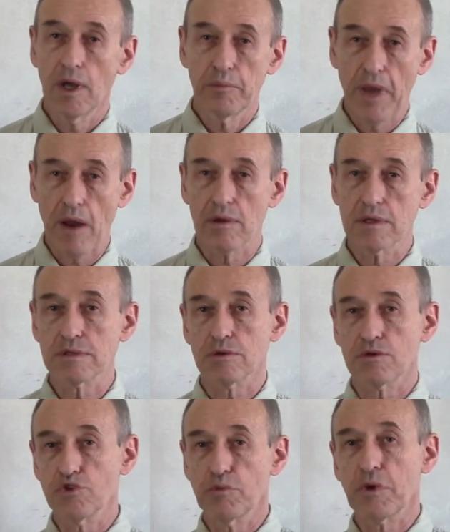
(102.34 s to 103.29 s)
parents
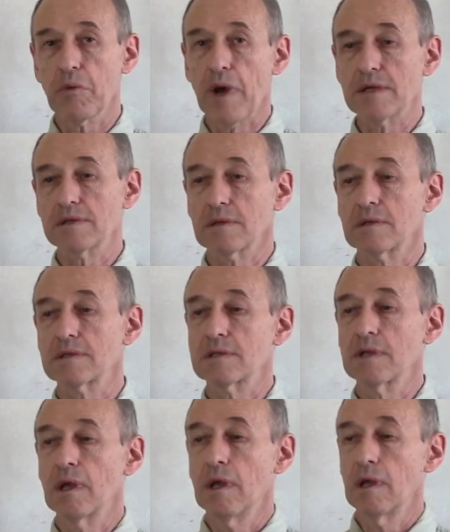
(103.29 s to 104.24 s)
or
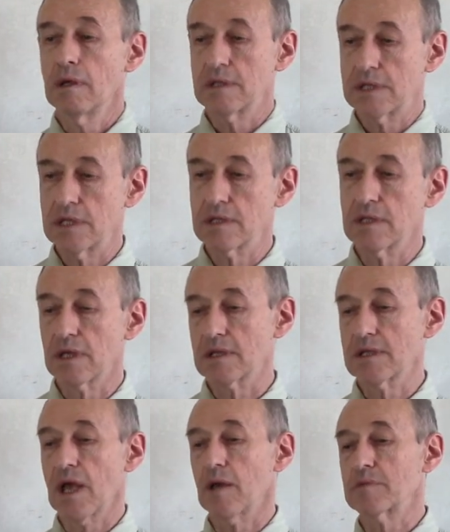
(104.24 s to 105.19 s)
supervisors, see the
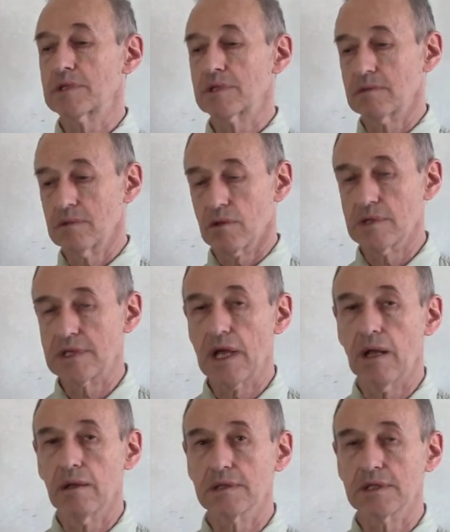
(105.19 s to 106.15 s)
exams, the
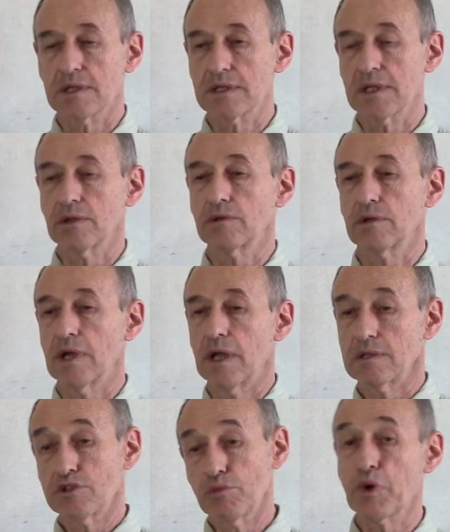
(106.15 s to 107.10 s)
results, et cetera,
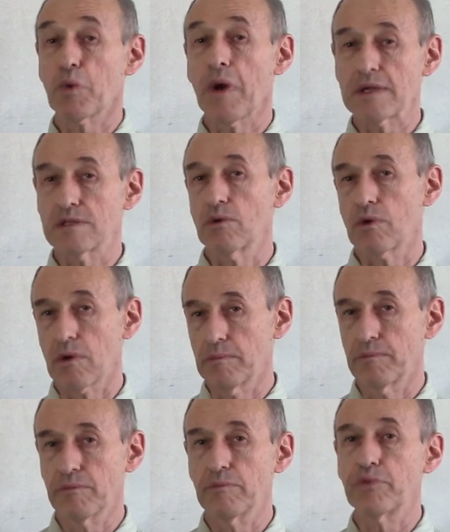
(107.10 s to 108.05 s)
and supervise your
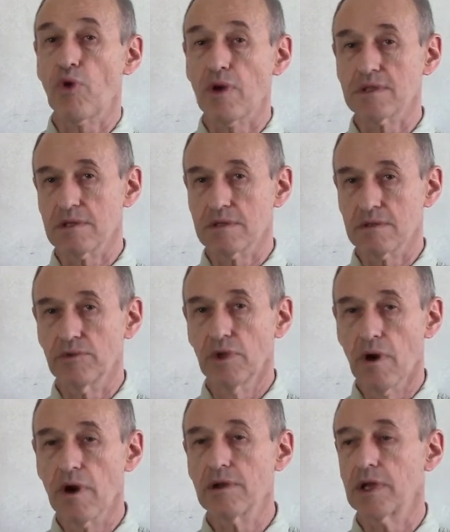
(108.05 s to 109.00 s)
process of
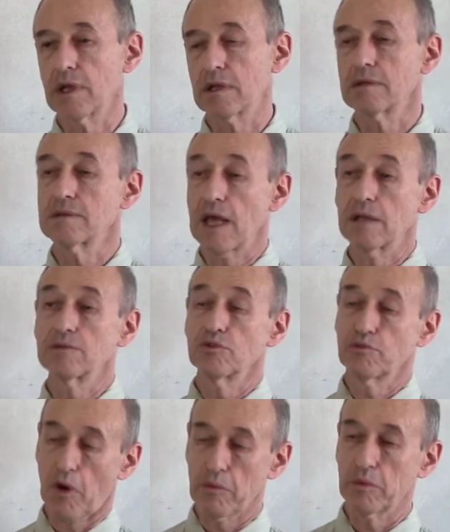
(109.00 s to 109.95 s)
learning, then you
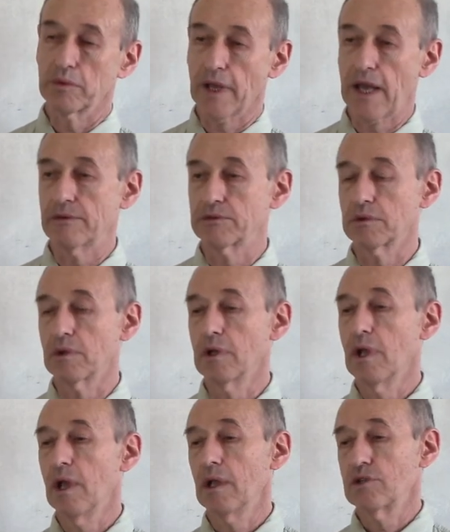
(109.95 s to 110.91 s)
probably have to
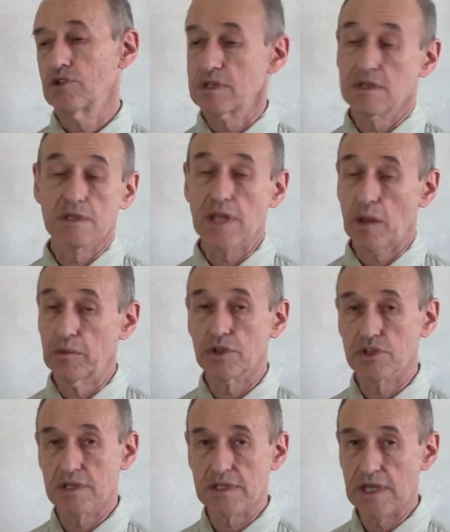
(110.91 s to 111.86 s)
just
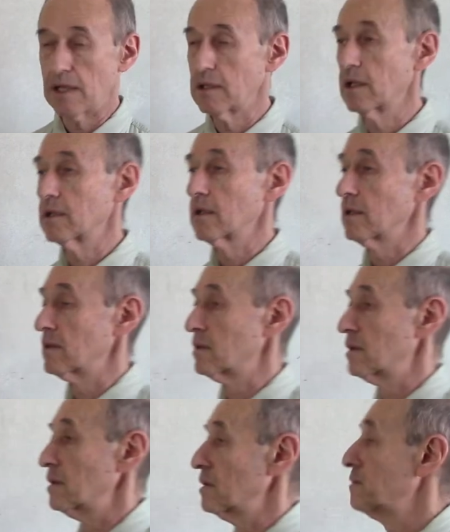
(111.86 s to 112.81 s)
establish a sign-in
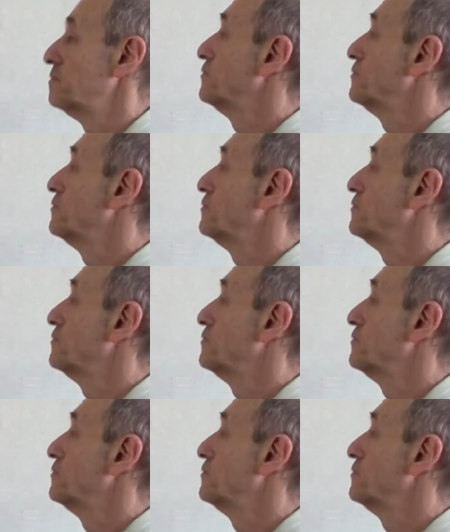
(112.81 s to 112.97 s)
and uh,